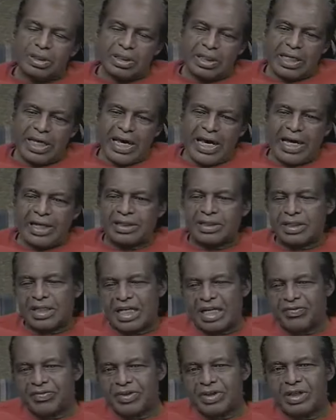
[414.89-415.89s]
They had
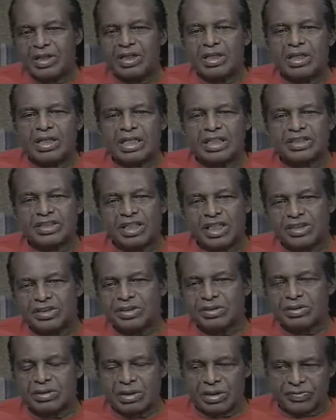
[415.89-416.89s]
every
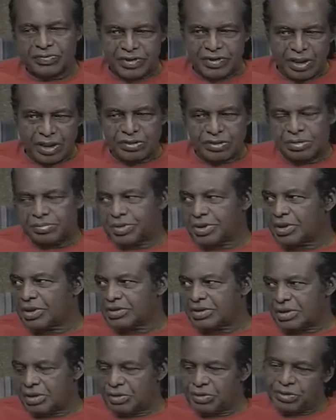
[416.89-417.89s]
intention of telling you
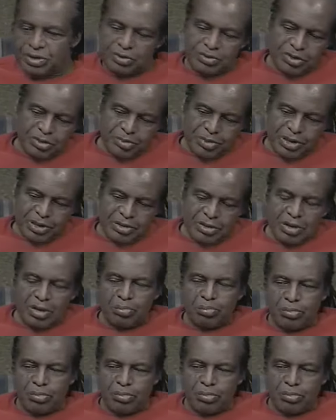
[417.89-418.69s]
because they knew that it would have been